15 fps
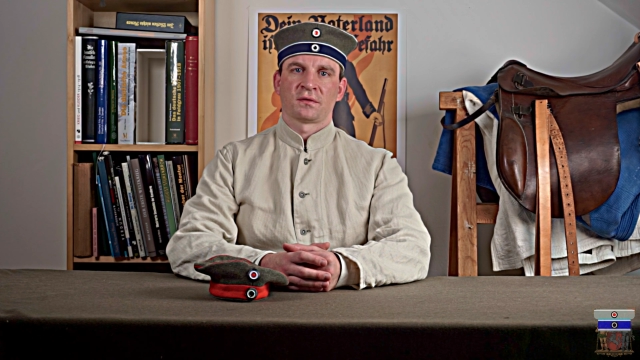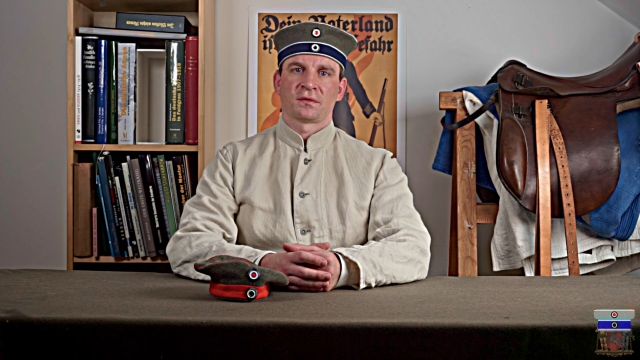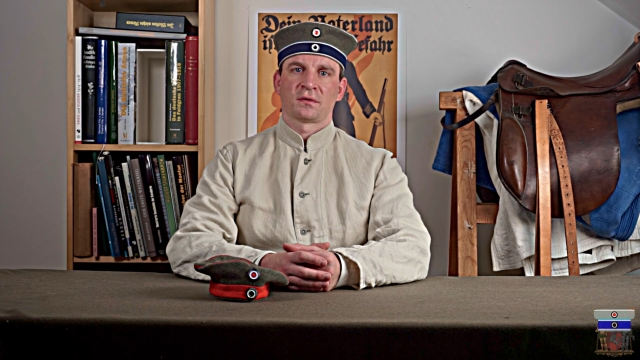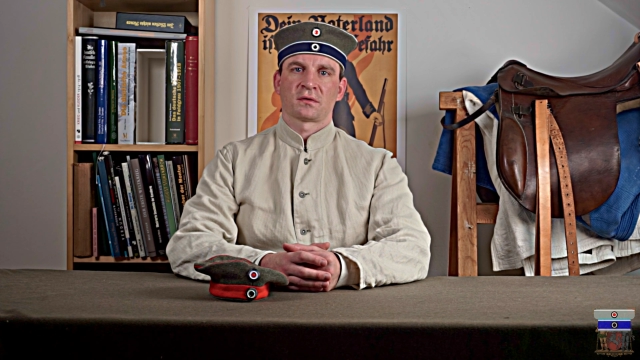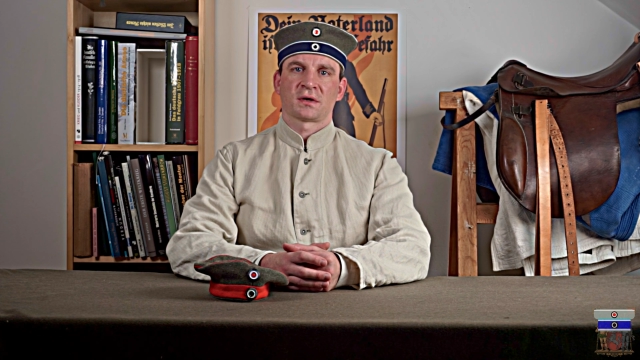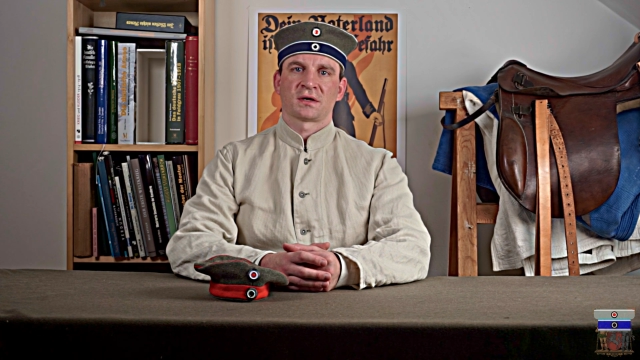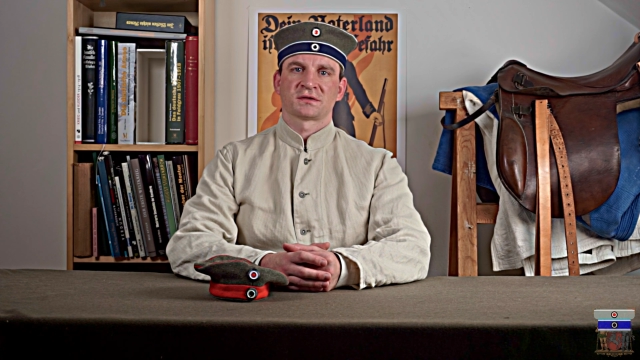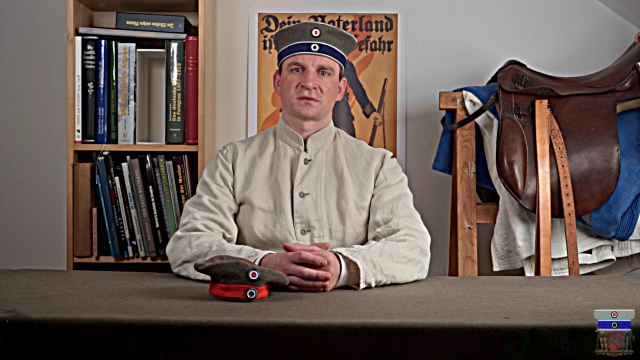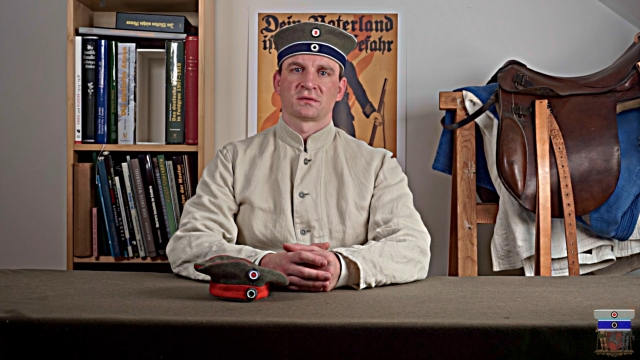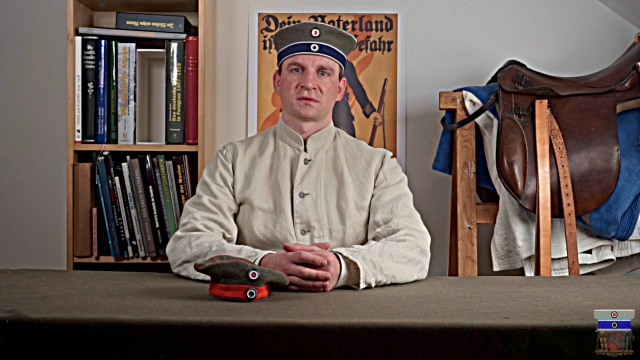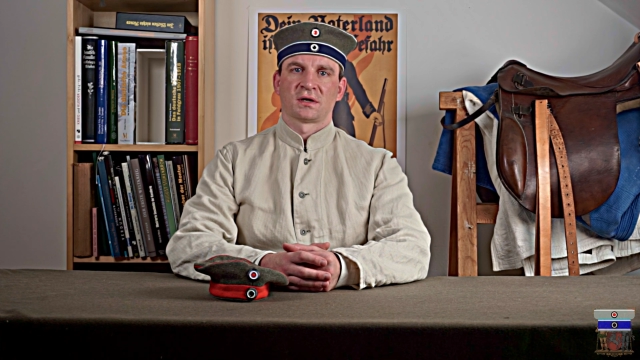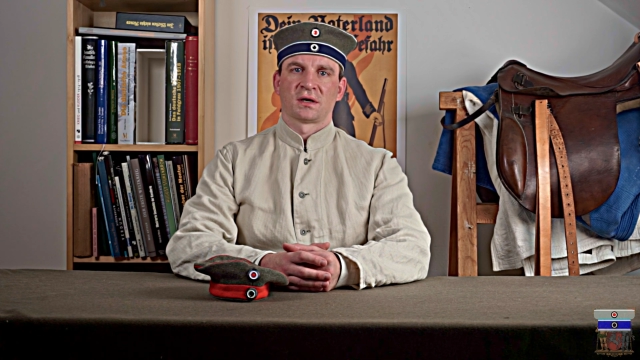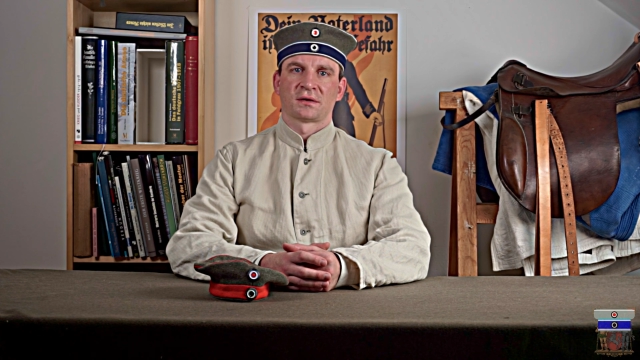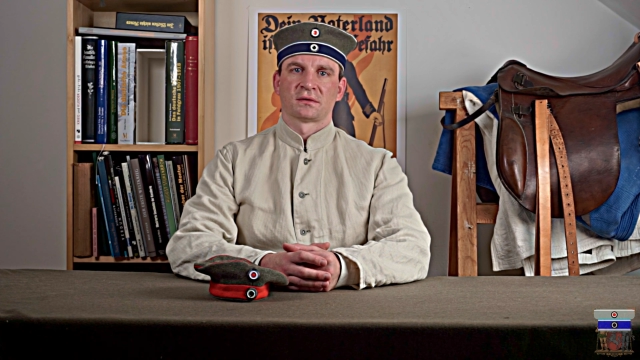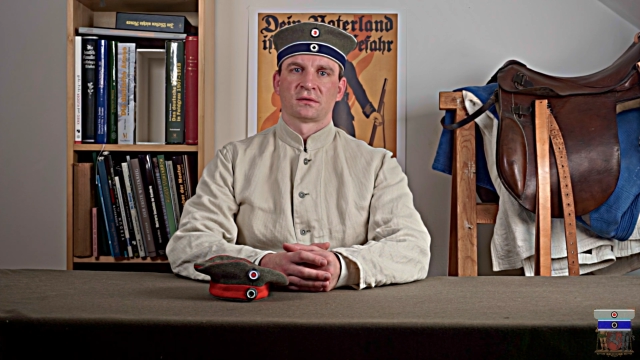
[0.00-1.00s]
the
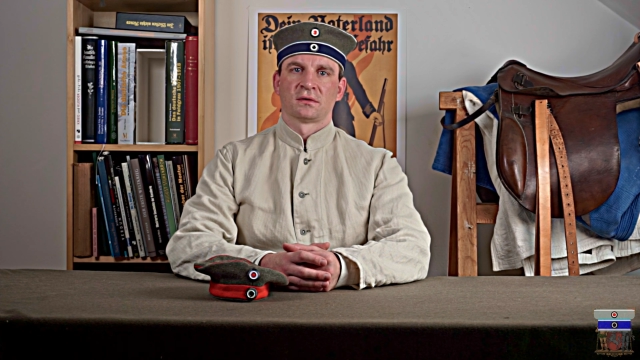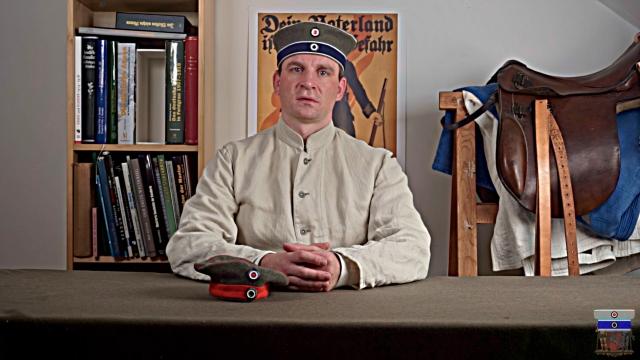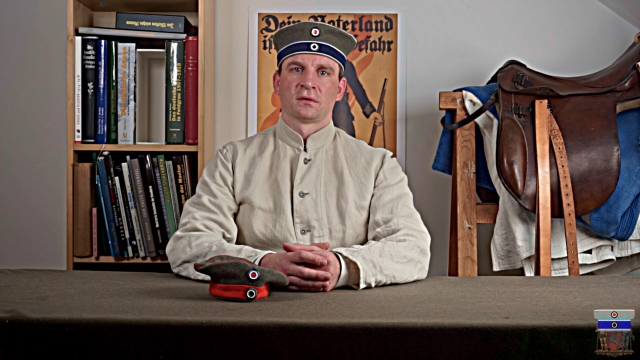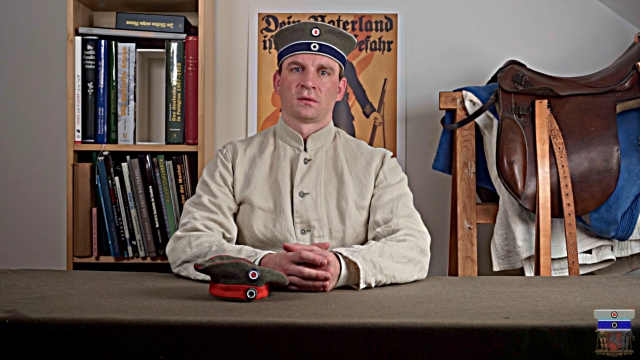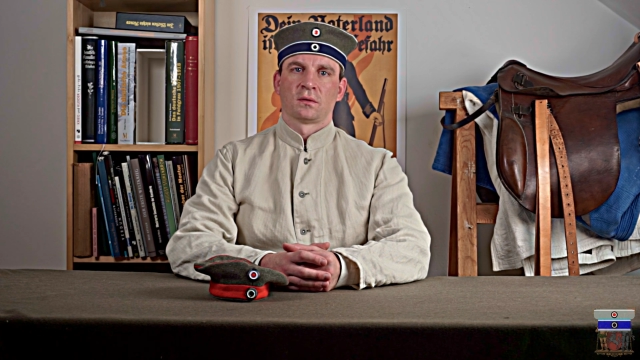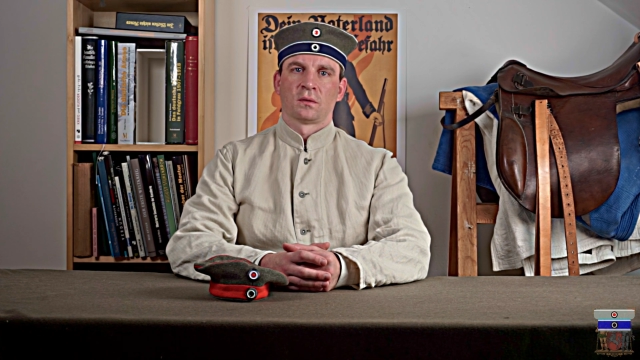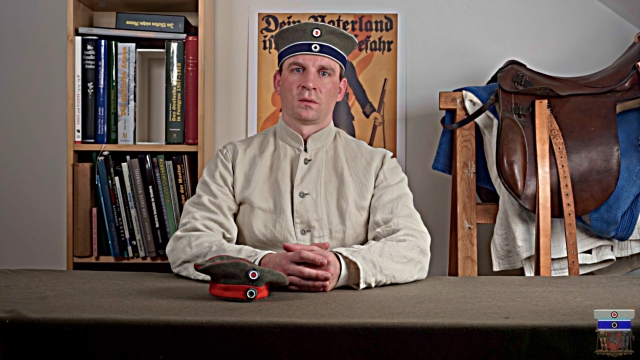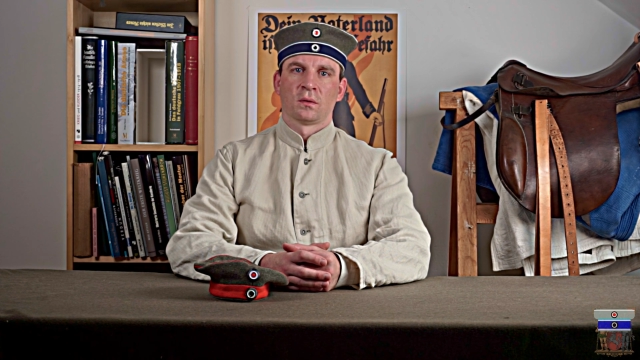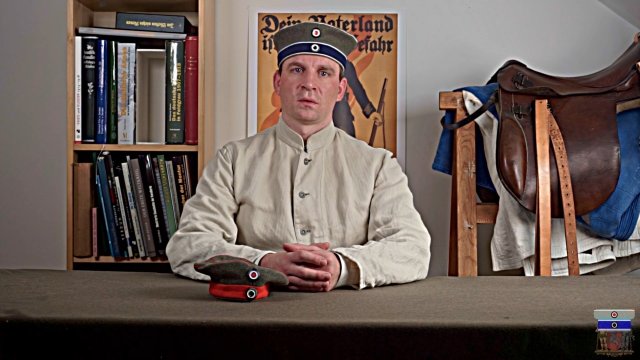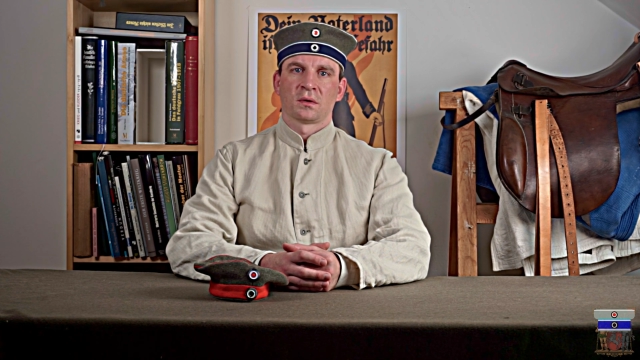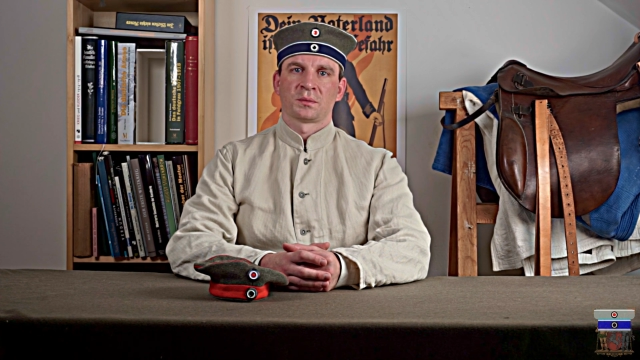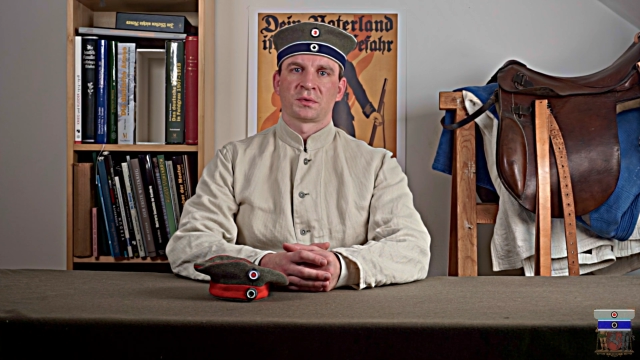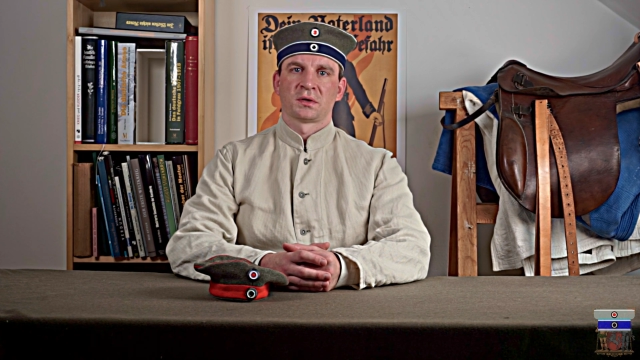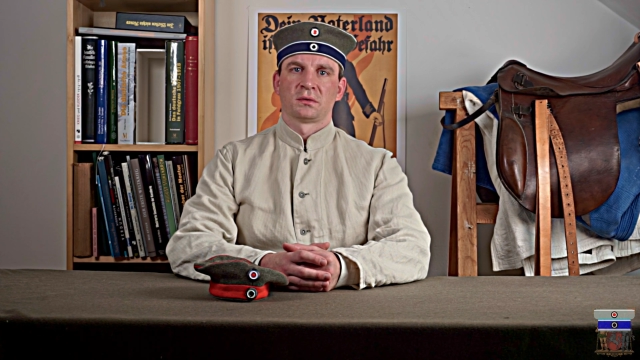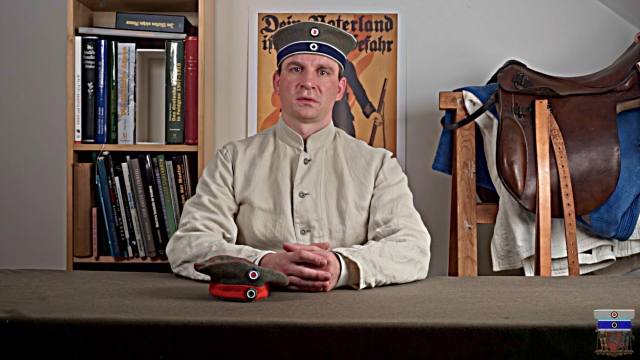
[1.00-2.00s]
Reichskokarde or
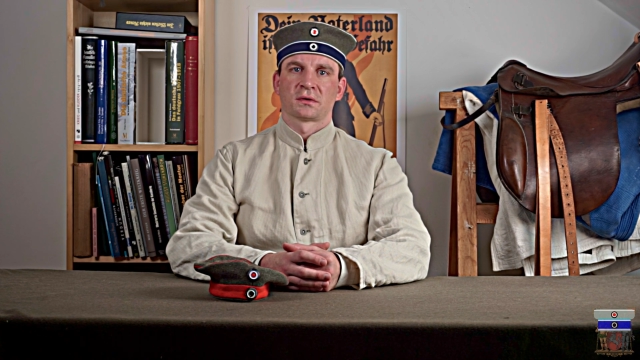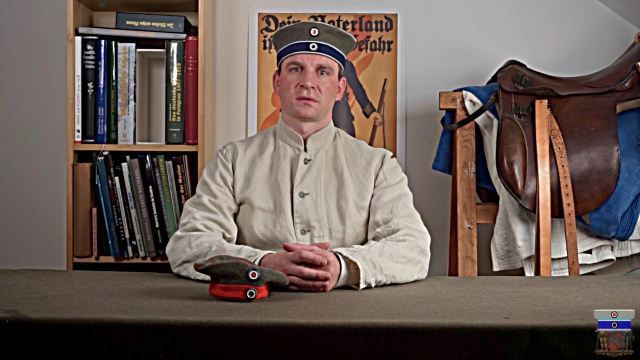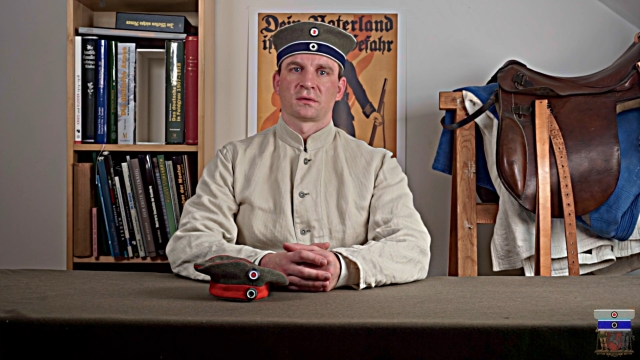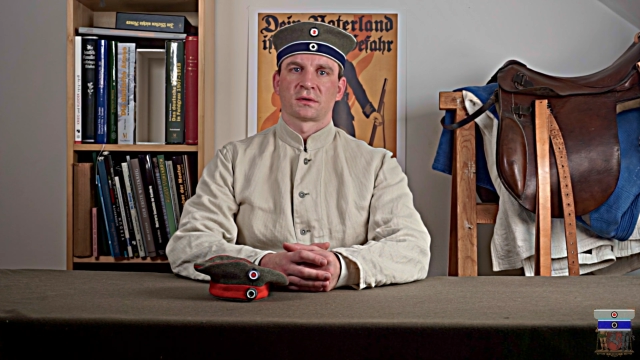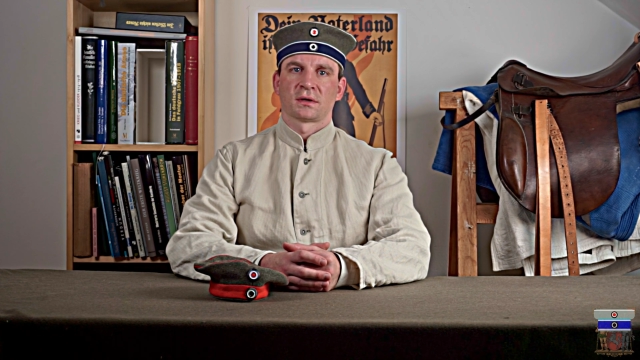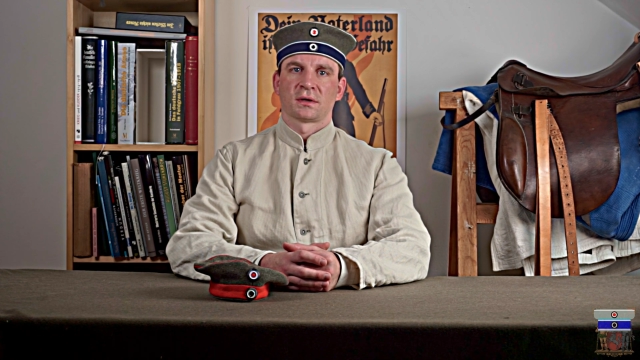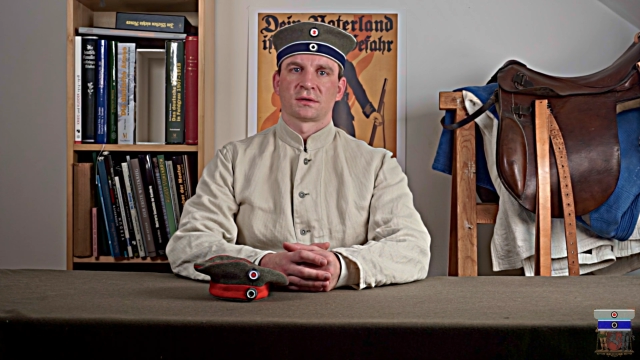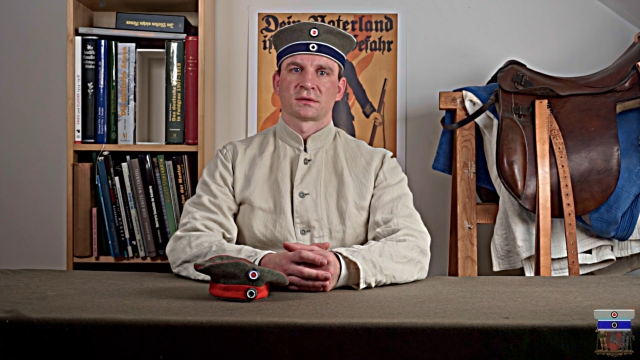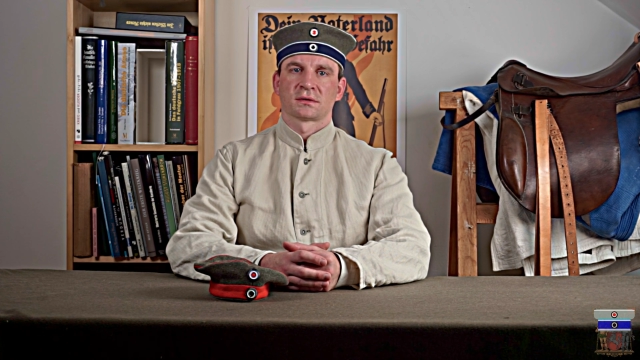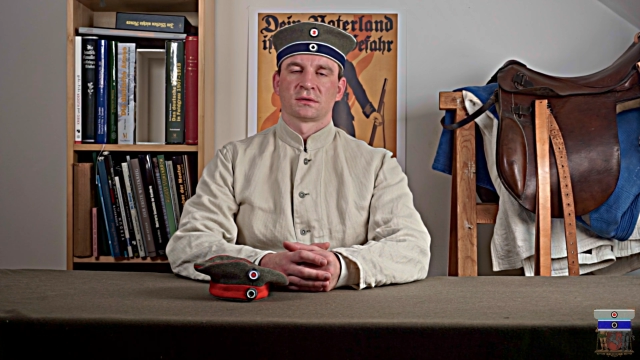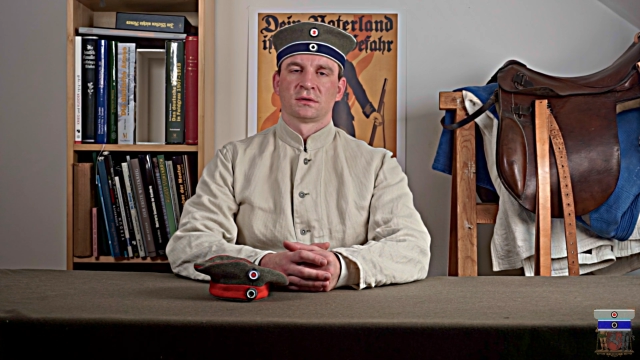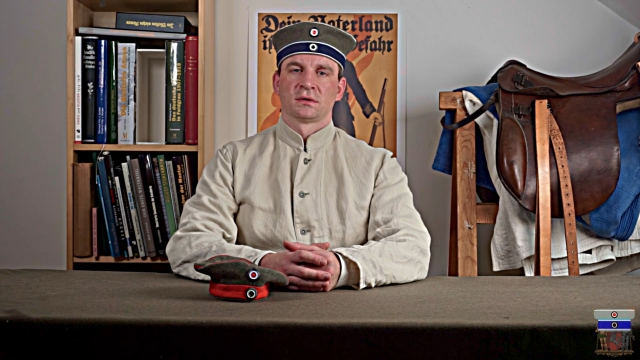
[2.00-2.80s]
Imperial Cockade,